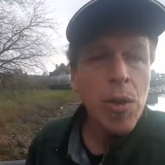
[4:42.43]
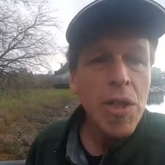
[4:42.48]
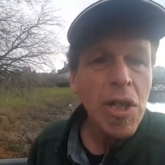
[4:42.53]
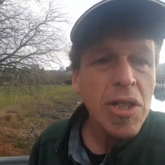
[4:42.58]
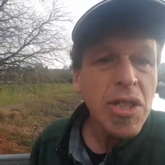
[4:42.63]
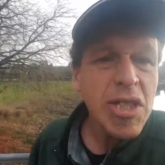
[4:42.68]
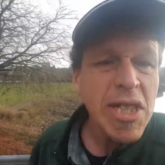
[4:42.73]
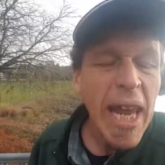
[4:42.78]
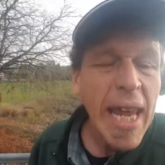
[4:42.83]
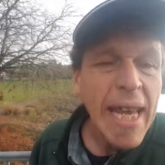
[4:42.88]
You
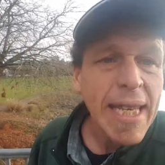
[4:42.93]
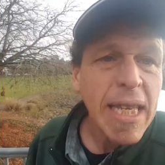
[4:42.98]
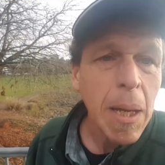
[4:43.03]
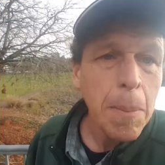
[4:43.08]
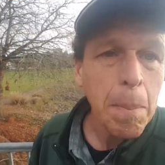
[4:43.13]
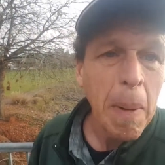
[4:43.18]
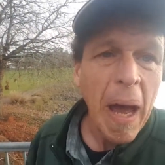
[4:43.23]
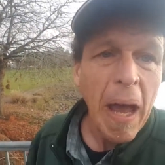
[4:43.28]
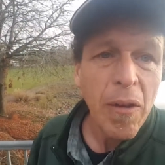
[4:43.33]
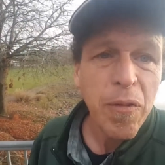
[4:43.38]
just take
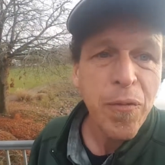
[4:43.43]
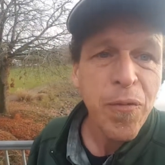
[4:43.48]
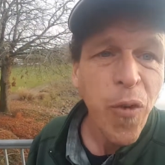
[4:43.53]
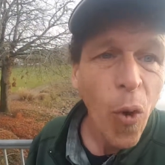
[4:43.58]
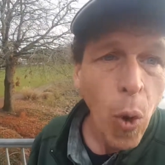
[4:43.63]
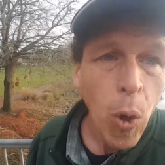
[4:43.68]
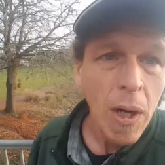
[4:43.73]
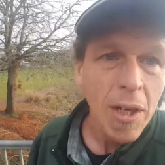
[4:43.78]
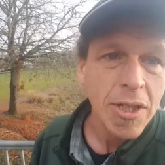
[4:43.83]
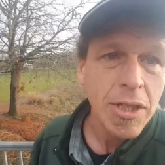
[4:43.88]
it by
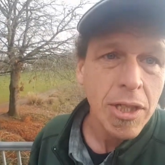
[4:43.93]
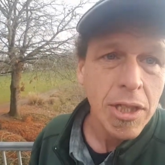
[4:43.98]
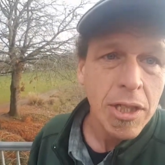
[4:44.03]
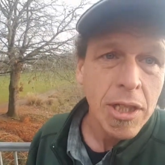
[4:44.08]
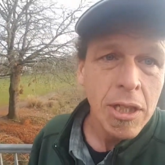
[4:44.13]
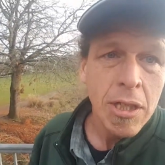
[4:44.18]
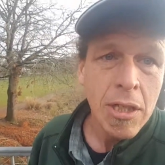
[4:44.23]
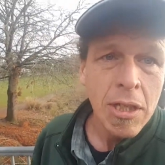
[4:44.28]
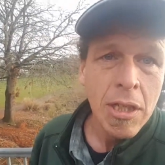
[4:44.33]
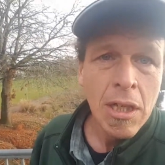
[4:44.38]

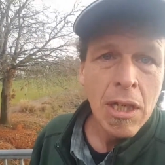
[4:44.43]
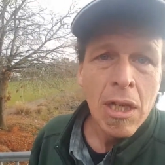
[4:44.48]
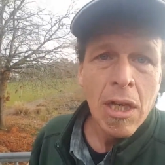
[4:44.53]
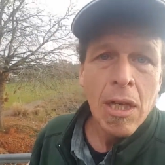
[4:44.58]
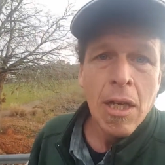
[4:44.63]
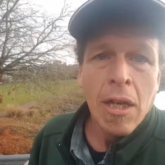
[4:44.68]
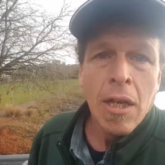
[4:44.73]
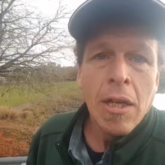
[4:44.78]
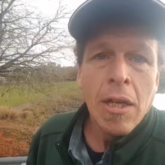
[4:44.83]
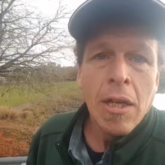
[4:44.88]
force.
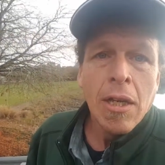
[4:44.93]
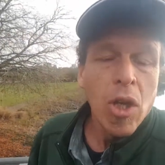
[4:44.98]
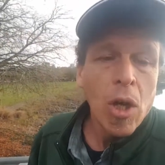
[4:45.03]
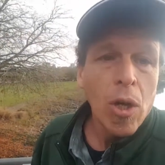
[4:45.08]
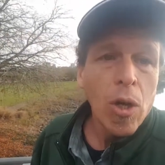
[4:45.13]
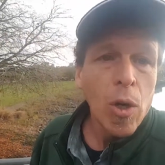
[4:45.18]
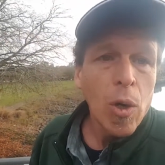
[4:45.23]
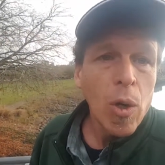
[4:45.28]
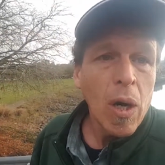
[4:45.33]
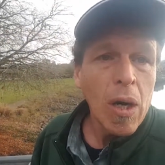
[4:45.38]

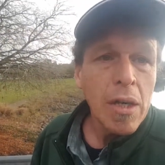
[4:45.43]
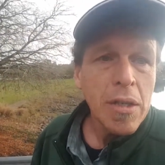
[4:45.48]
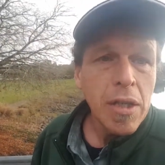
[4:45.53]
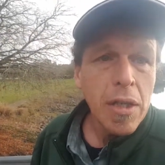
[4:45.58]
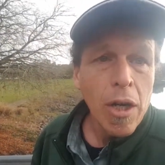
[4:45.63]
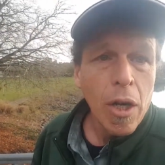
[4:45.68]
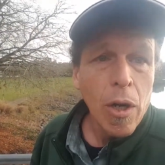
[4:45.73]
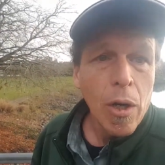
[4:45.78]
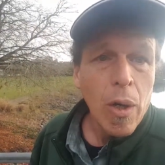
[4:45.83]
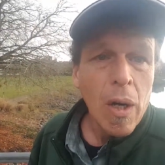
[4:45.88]
So,
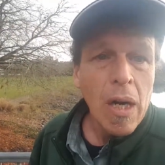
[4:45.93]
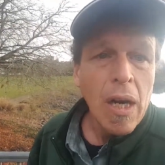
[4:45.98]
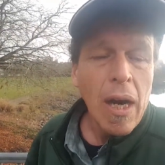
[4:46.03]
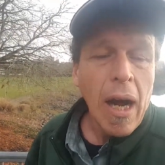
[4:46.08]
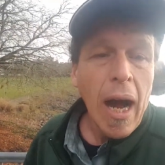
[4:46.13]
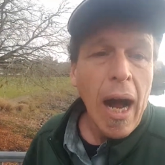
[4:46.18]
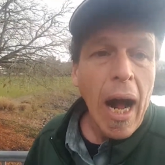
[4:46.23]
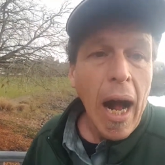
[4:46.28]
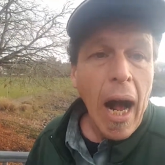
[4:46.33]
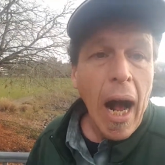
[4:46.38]
you know,
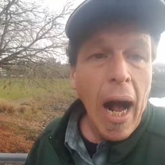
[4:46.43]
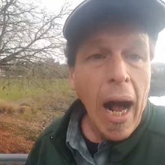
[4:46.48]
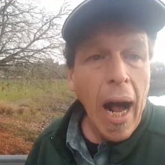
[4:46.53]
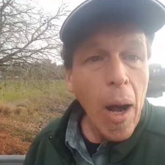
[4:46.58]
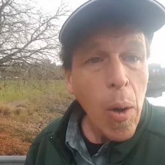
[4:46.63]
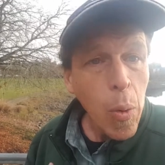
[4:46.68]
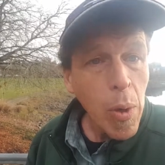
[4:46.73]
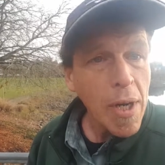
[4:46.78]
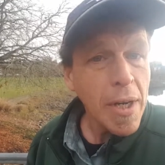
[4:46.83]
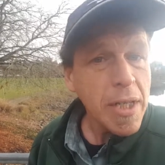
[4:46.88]

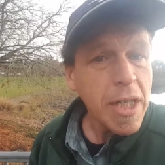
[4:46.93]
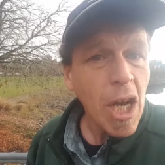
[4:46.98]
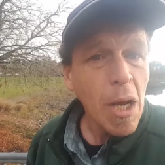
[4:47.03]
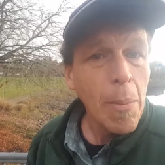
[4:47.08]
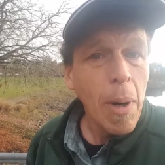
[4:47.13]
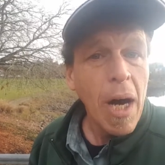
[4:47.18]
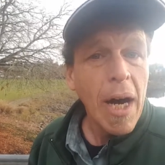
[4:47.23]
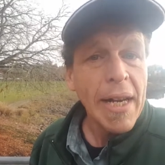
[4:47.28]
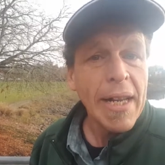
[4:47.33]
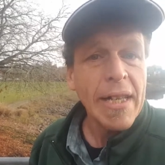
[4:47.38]
I wanted to
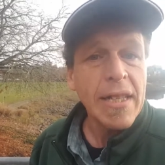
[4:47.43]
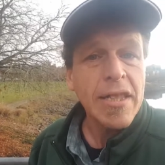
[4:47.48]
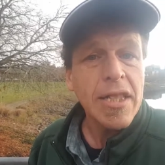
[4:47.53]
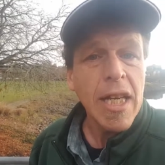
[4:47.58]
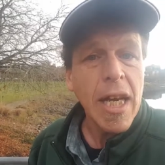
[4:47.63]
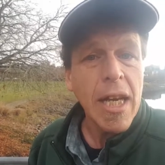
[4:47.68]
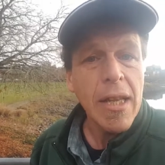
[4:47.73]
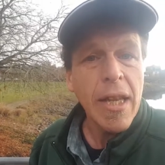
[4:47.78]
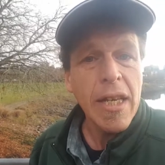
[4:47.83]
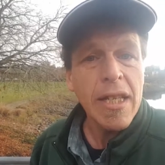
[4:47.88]
come on and
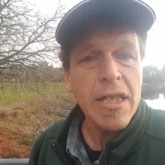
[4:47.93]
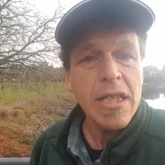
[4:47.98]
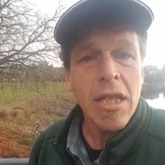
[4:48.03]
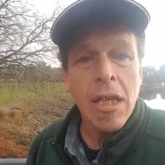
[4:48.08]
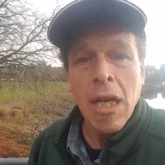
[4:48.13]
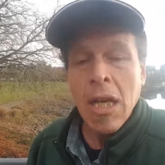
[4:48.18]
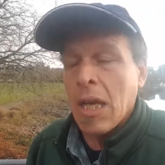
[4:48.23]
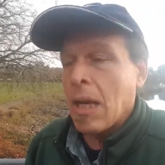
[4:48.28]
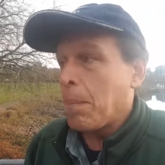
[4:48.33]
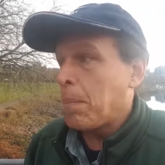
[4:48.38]
say
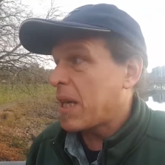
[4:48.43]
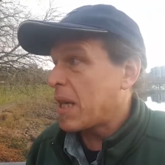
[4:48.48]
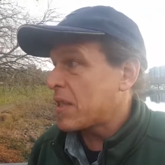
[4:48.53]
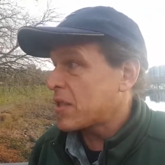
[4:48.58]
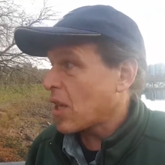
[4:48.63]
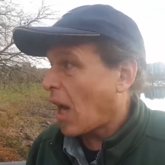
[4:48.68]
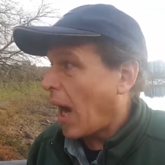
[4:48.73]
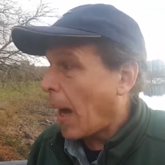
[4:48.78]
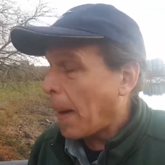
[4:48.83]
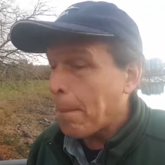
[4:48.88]
this
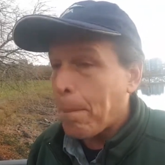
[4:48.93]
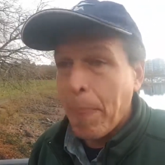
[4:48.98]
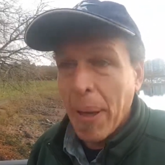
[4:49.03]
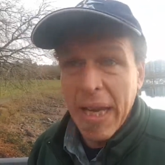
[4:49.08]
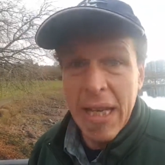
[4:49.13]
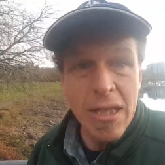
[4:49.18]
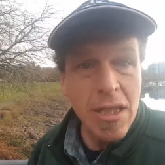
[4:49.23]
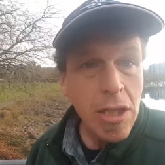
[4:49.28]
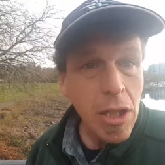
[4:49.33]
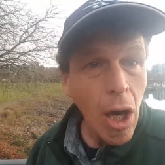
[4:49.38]
because I'm
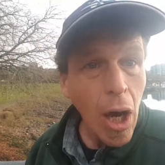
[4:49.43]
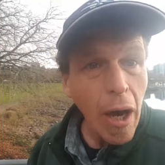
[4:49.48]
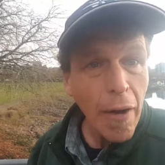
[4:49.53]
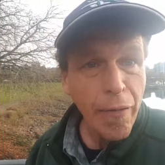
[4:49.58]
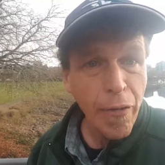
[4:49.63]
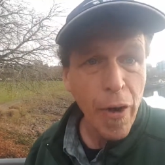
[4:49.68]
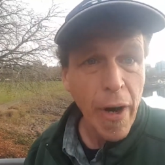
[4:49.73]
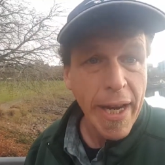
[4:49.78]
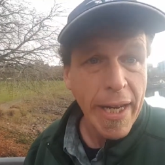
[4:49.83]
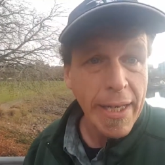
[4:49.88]
pissed
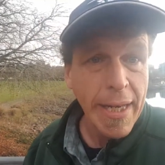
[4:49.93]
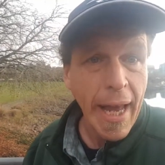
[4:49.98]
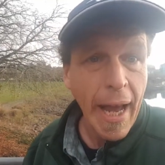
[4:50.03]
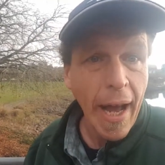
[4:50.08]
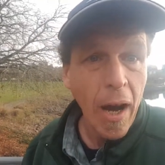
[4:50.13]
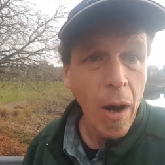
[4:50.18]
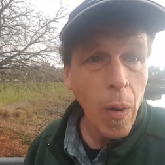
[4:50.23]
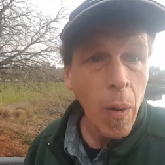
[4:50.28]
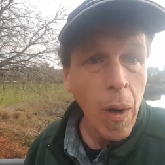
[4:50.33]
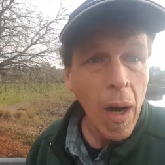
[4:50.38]
off right
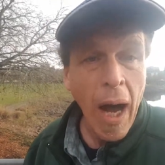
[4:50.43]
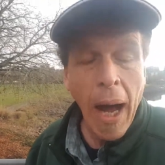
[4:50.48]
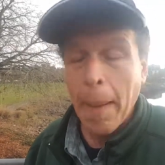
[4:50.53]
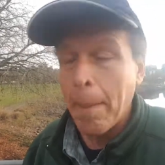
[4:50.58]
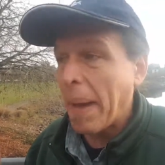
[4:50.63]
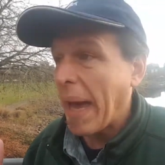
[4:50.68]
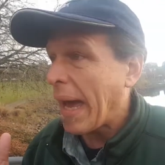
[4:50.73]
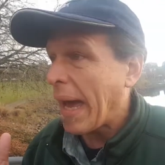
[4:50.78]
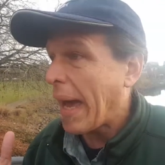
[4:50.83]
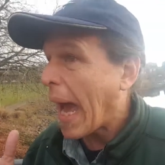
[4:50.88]
now.
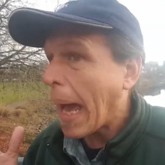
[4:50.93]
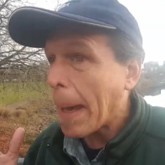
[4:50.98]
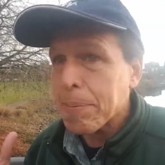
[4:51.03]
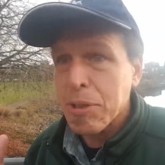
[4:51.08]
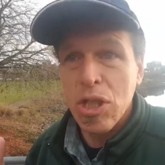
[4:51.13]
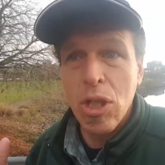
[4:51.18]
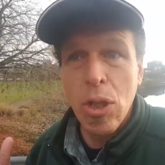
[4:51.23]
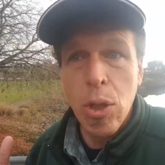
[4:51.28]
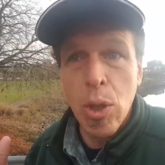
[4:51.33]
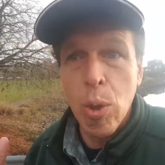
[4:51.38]
I'm
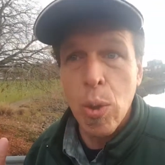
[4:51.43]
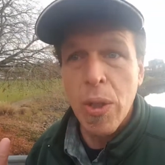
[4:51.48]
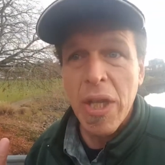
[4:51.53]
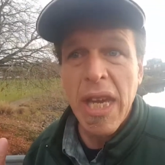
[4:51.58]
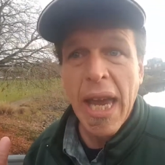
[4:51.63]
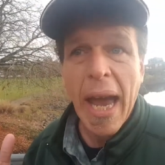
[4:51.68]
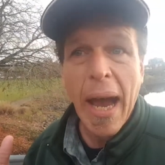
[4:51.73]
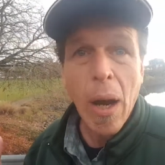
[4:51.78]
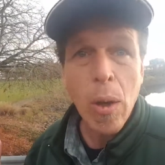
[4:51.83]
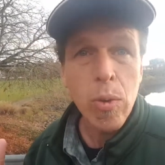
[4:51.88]

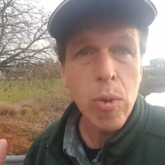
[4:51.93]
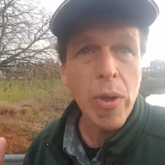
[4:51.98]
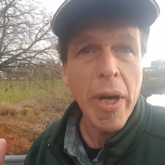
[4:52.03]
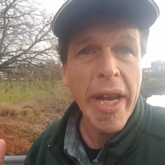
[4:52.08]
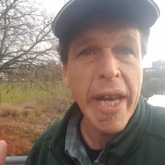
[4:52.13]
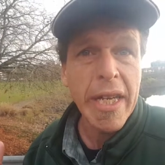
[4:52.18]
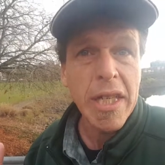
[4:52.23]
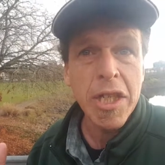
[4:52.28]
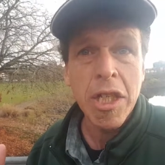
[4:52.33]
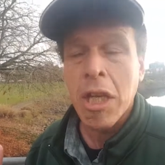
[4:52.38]
absolutely
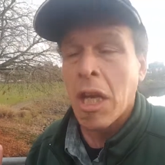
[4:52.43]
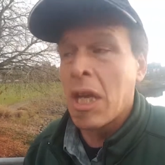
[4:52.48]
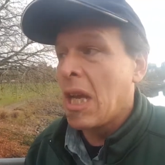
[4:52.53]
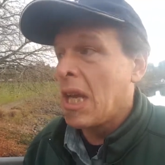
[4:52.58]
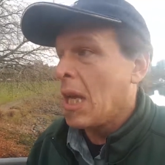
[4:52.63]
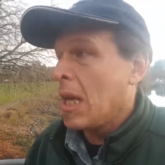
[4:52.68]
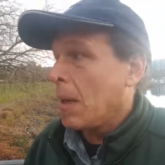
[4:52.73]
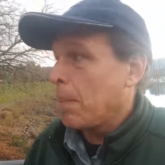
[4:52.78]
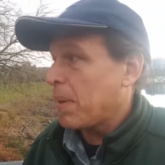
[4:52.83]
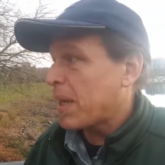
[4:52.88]
outraged
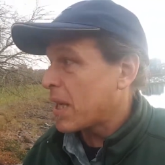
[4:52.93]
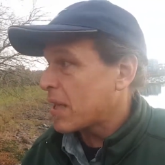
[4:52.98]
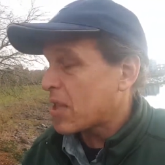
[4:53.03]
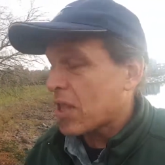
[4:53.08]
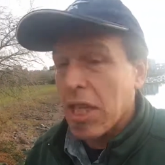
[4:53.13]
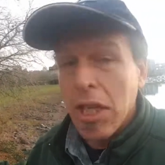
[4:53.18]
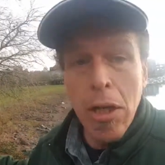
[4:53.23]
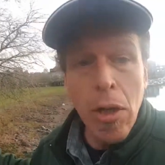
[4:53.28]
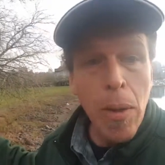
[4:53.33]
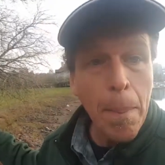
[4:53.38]

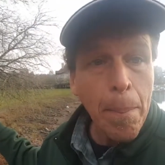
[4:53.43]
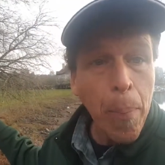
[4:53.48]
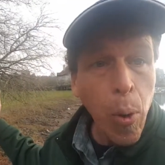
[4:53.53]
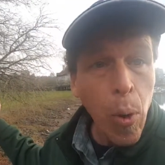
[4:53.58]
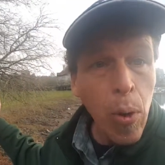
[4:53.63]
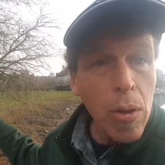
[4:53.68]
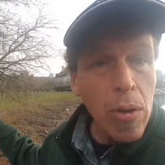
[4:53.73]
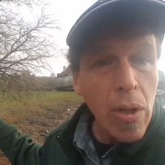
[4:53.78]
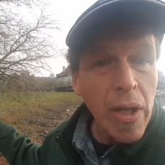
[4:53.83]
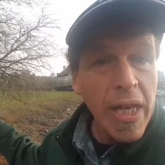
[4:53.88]
because here in
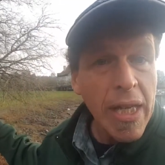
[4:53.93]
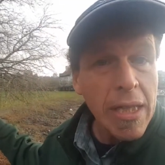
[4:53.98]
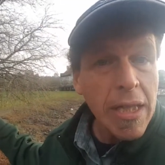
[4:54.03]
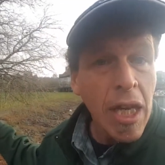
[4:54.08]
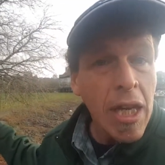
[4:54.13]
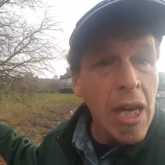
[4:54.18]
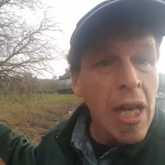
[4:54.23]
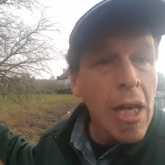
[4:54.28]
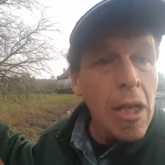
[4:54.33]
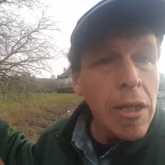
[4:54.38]

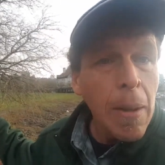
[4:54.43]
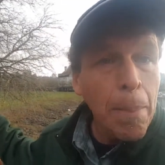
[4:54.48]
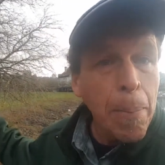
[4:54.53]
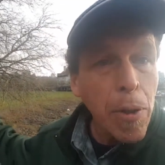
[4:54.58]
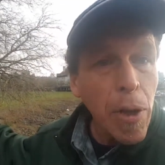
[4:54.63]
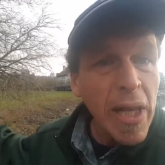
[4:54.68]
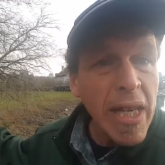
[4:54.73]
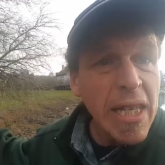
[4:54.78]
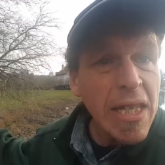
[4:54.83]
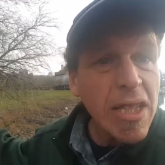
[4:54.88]
Portland, the
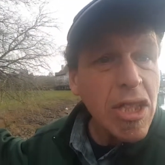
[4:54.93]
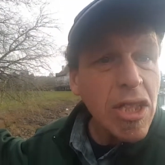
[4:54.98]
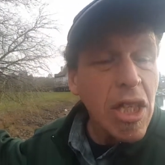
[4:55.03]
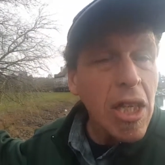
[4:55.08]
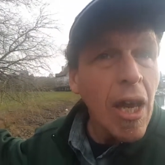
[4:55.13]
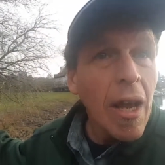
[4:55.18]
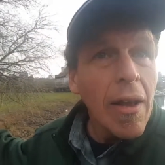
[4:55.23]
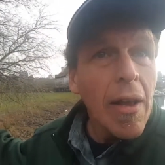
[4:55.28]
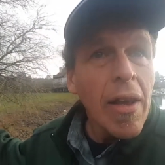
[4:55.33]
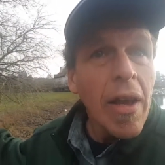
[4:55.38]
police,